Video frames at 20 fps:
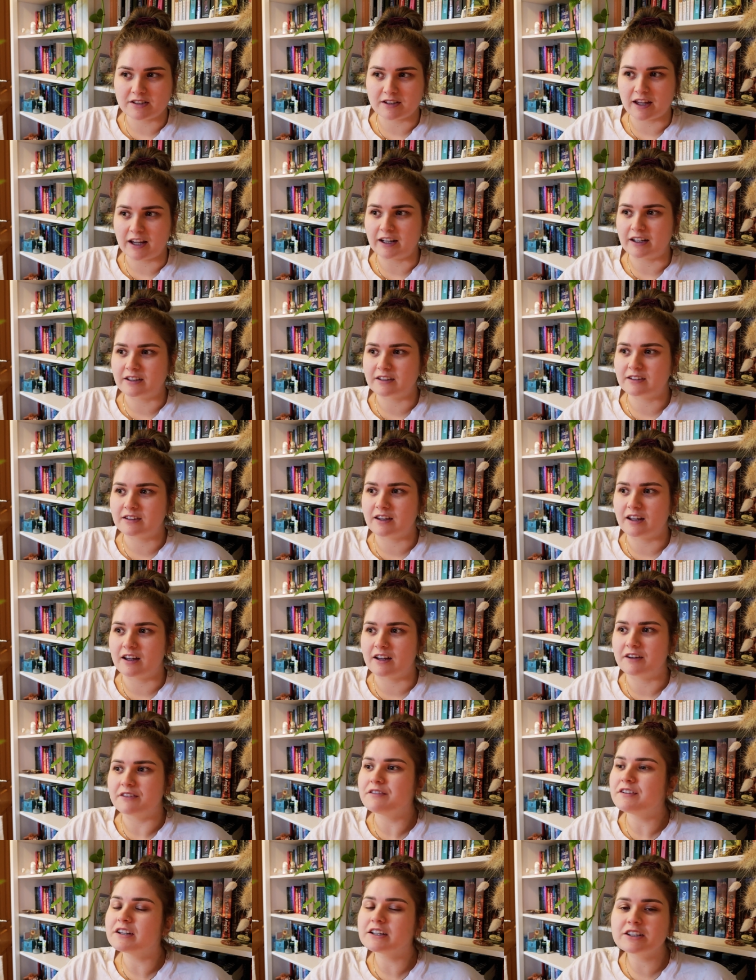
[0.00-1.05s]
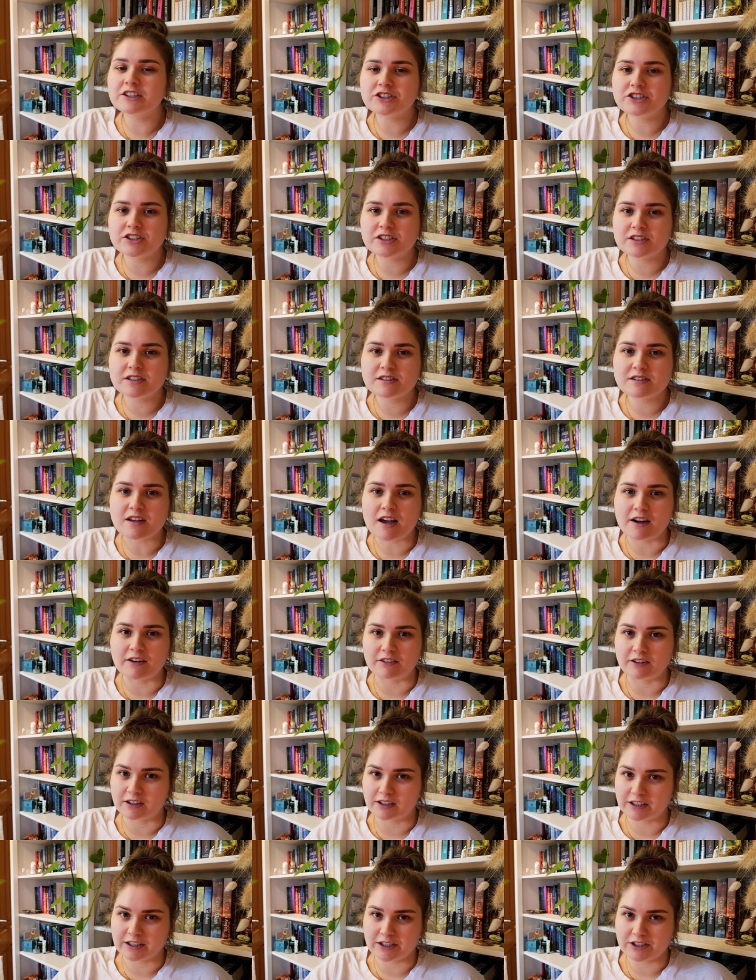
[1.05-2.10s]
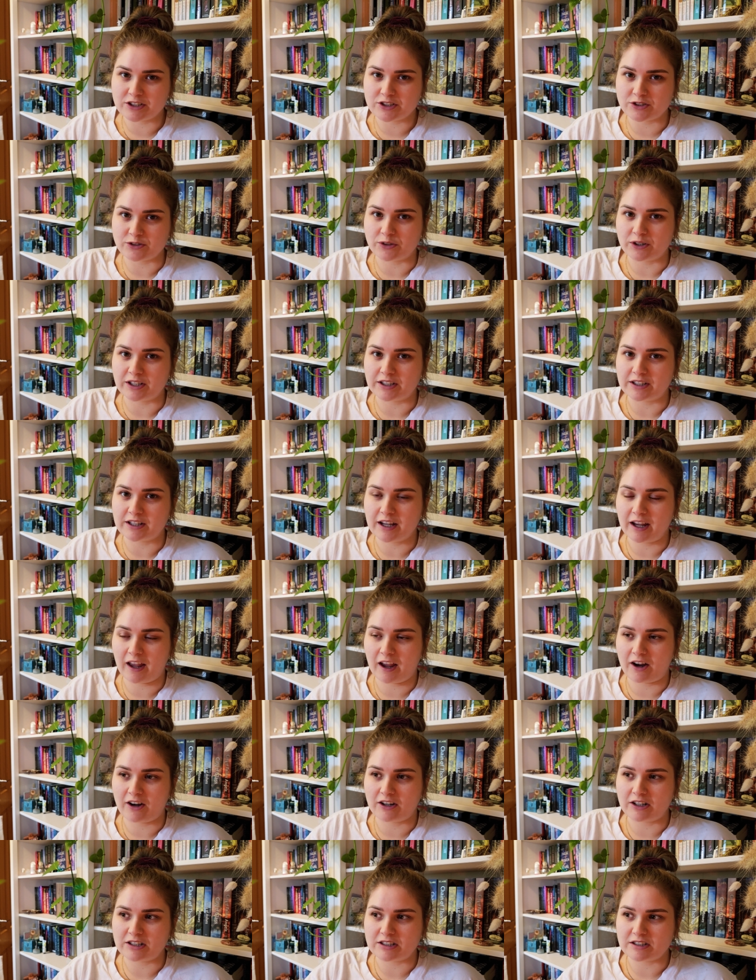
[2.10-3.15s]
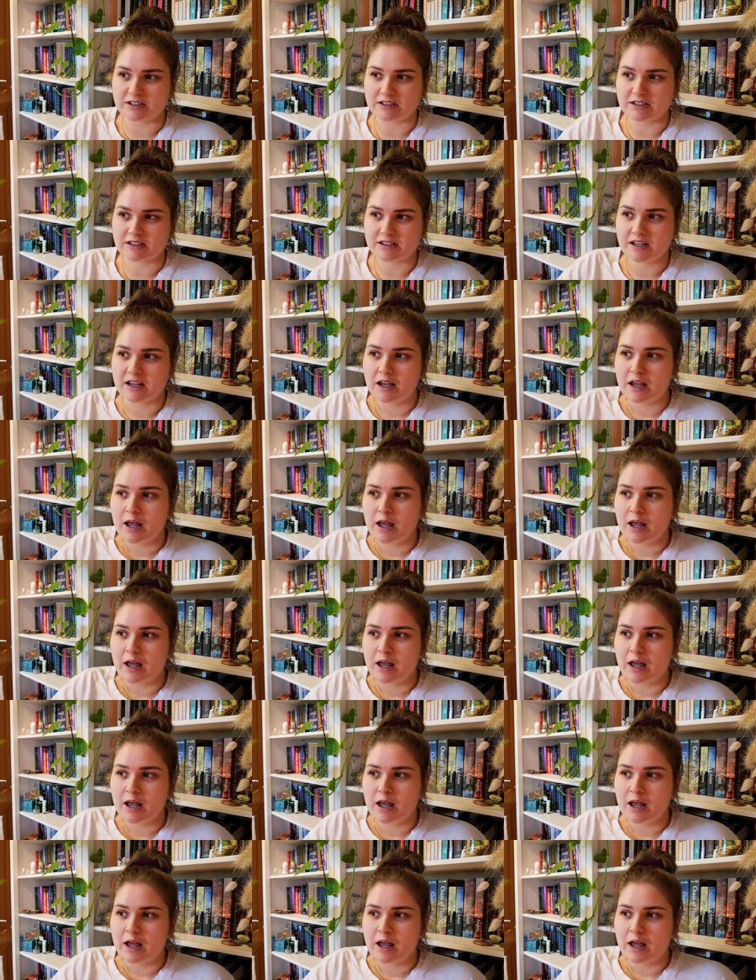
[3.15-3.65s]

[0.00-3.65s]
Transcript: Like the villagers, I really enjoyed their characters,